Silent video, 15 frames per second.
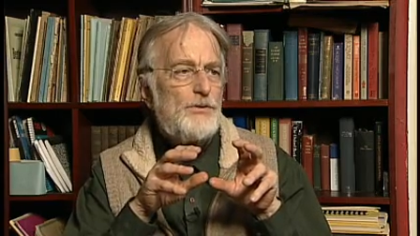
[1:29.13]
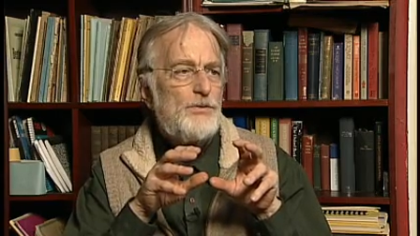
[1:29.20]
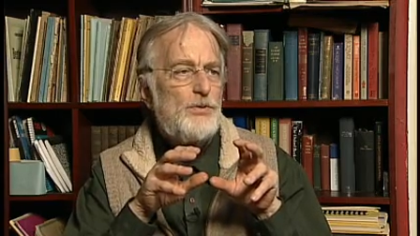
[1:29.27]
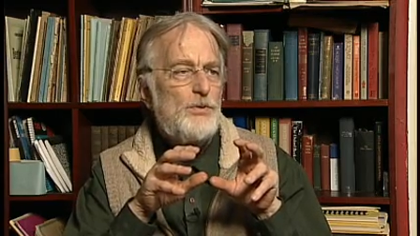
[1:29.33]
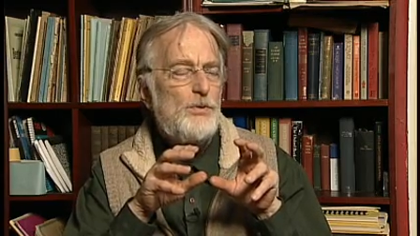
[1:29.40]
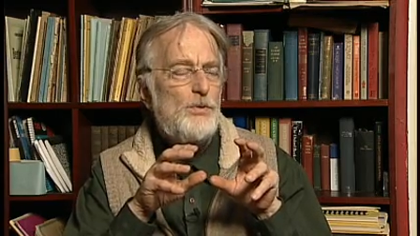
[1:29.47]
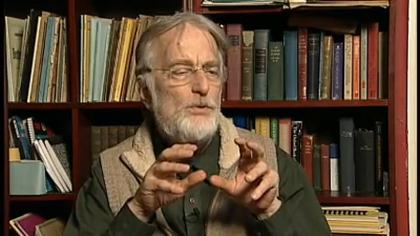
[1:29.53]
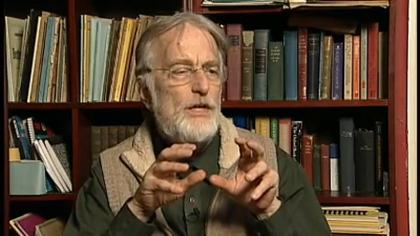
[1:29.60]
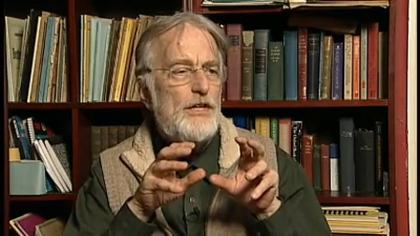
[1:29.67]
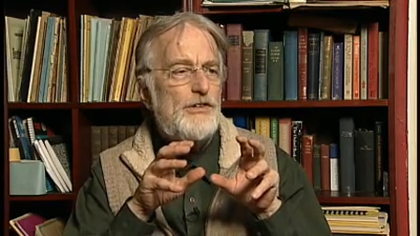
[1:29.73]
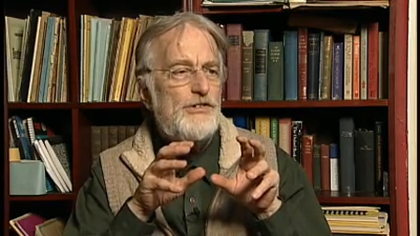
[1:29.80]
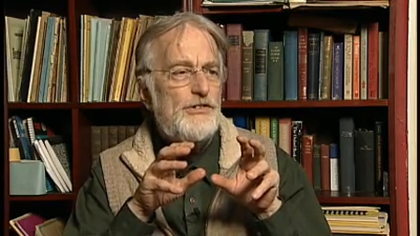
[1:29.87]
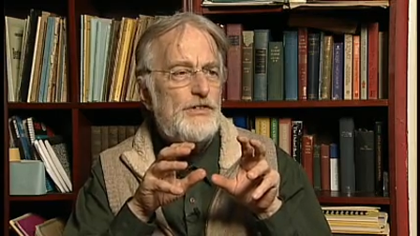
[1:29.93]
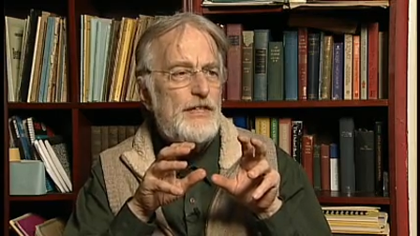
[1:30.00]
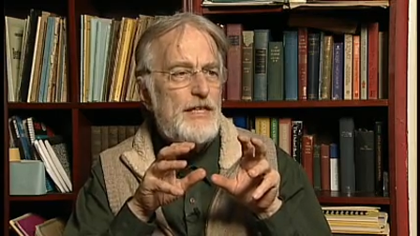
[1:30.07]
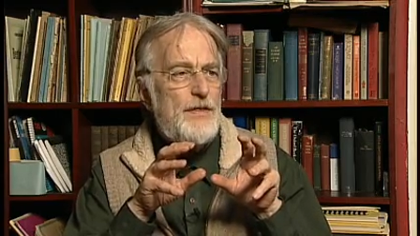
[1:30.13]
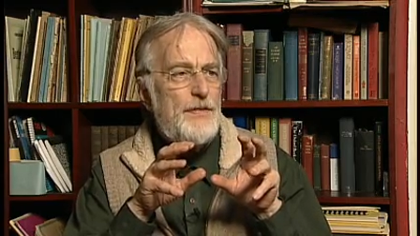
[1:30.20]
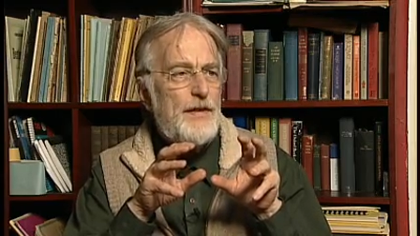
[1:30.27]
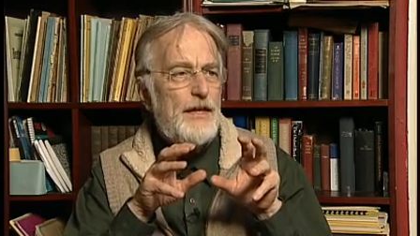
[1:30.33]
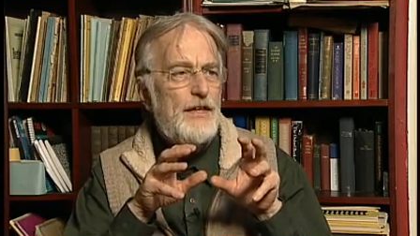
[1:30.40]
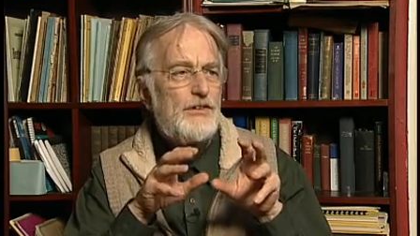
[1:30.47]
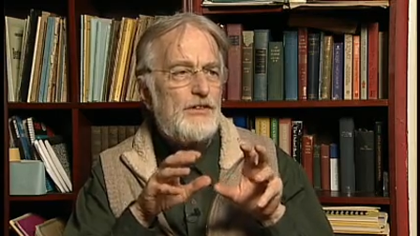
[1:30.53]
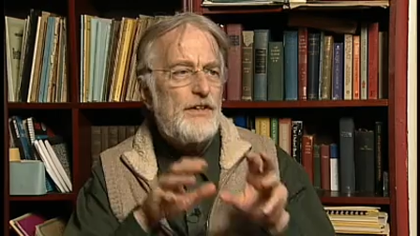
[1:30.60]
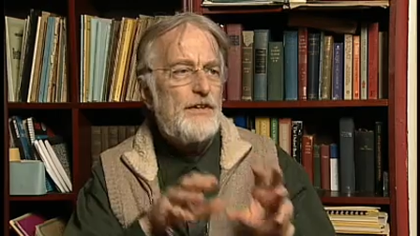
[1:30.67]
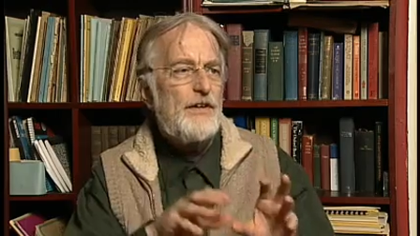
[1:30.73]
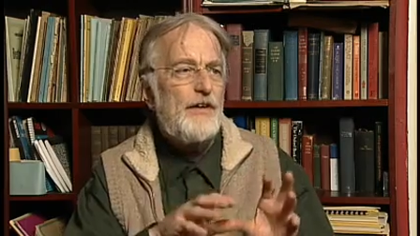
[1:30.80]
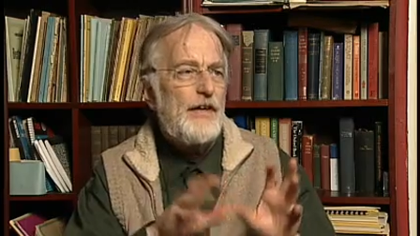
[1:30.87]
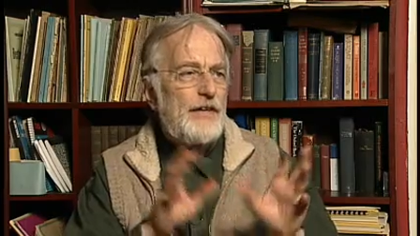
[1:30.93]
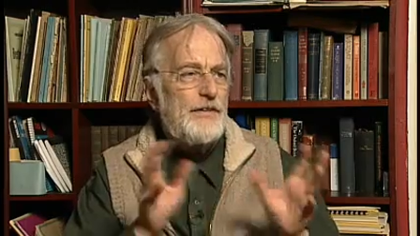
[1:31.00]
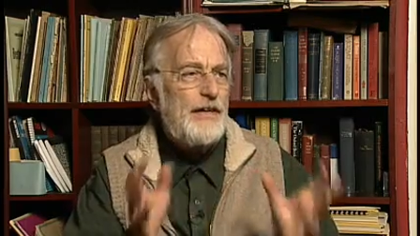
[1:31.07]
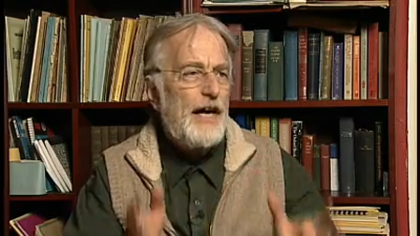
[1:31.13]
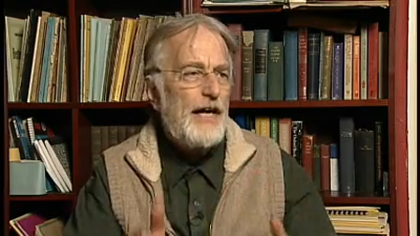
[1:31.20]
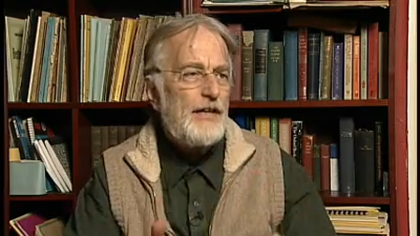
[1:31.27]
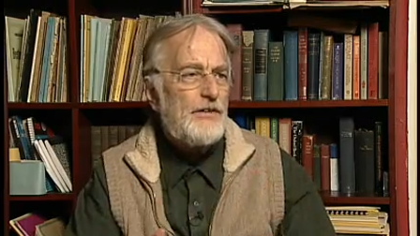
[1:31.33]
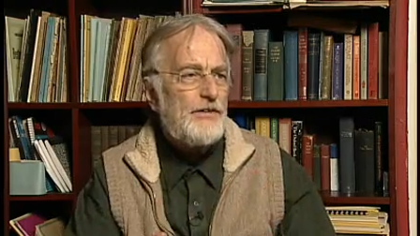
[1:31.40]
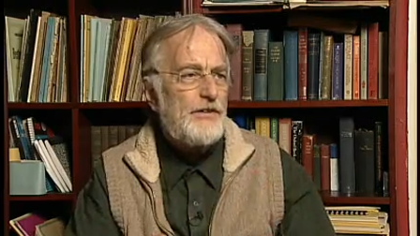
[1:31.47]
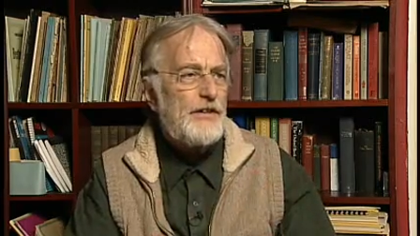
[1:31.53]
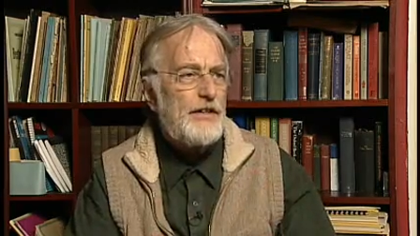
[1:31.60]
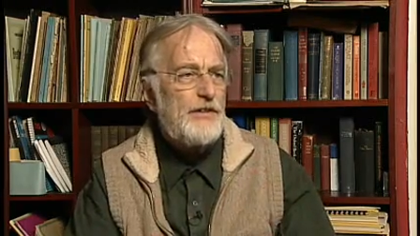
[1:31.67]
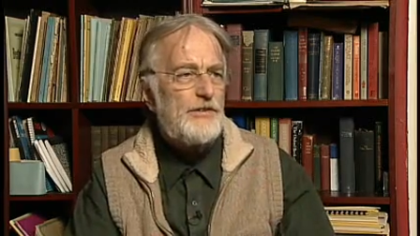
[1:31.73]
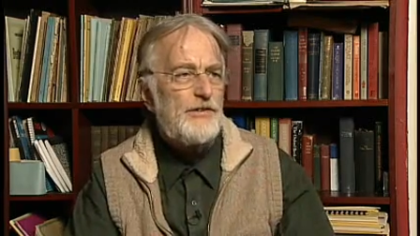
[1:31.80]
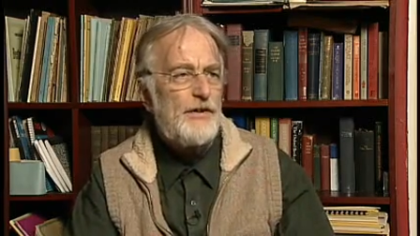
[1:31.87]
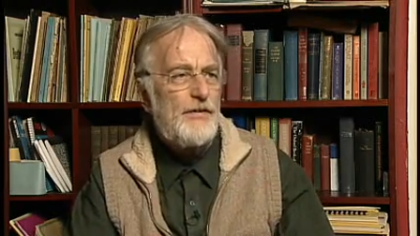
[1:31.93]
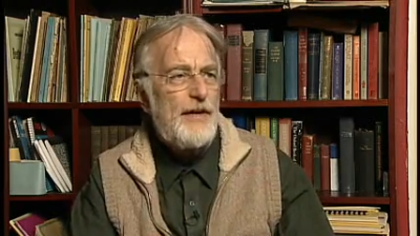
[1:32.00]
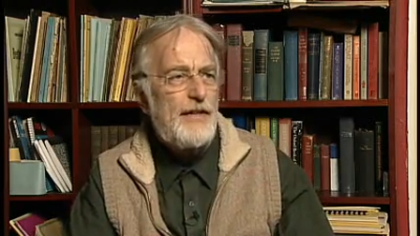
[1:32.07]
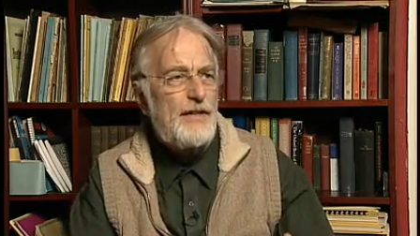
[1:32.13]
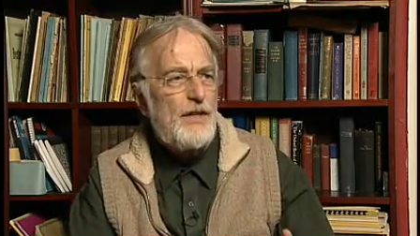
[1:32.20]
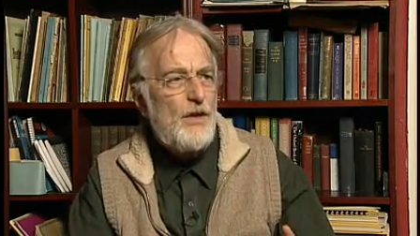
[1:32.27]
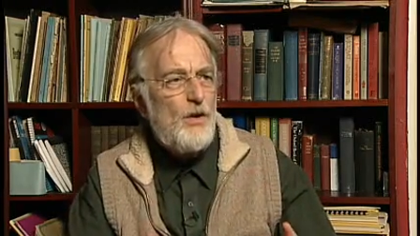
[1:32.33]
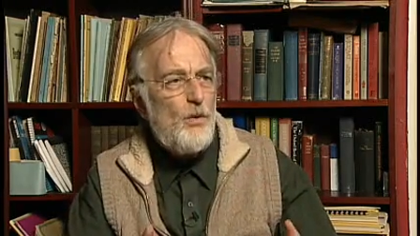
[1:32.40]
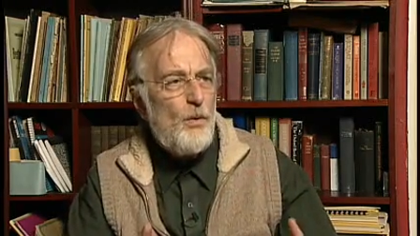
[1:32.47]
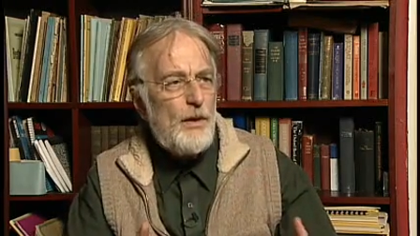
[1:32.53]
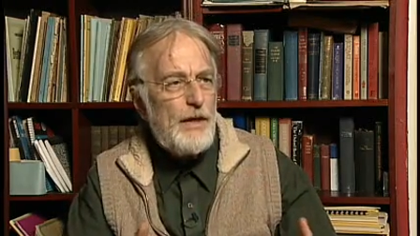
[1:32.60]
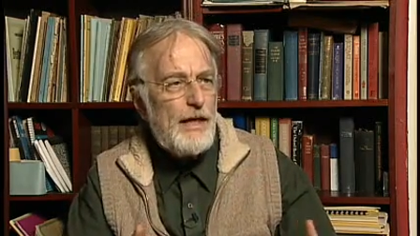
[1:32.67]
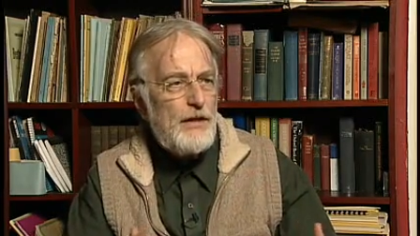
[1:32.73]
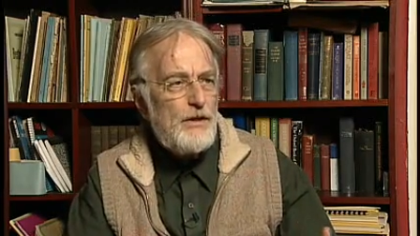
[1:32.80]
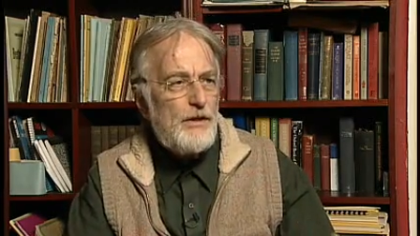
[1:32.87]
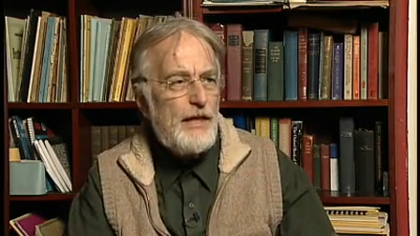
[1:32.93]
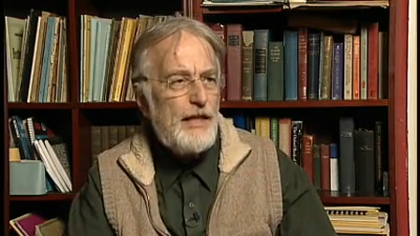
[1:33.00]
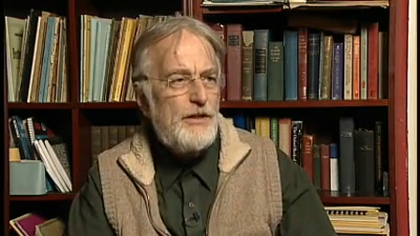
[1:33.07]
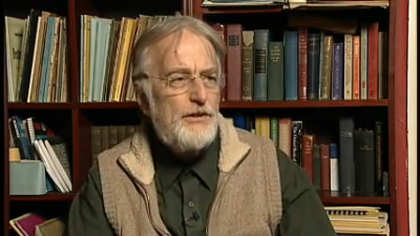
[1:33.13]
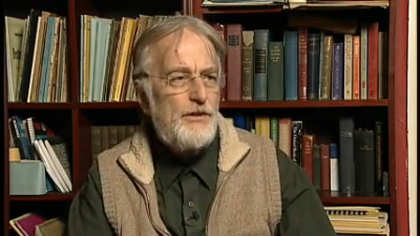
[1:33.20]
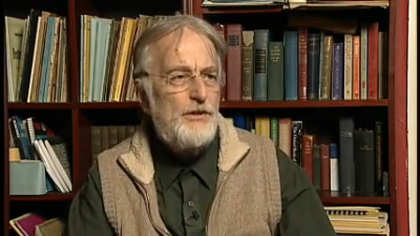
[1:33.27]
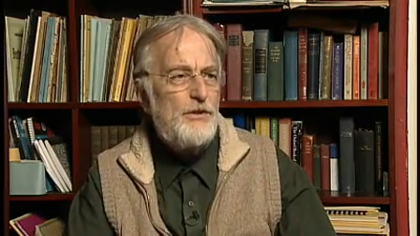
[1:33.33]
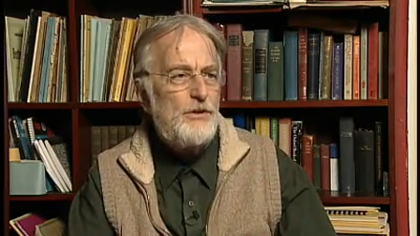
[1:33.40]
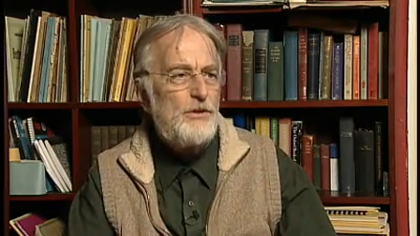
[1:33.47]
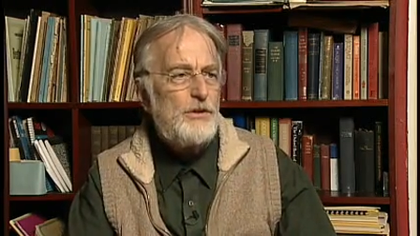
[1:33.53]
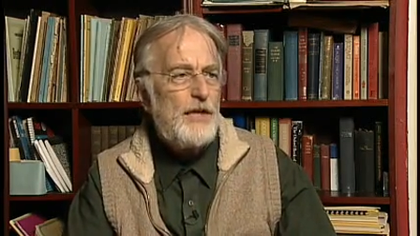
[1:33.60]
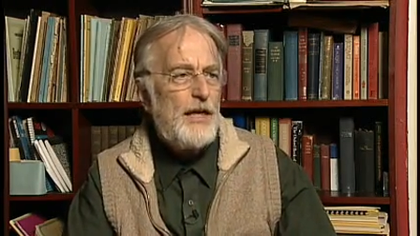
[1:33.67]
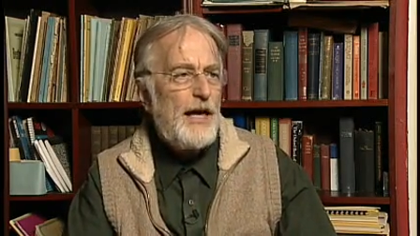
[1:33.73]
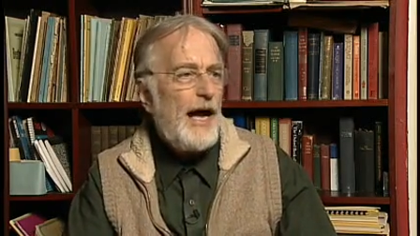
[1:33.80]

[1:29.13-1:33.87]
to see things in their entirety, so that when I look at you,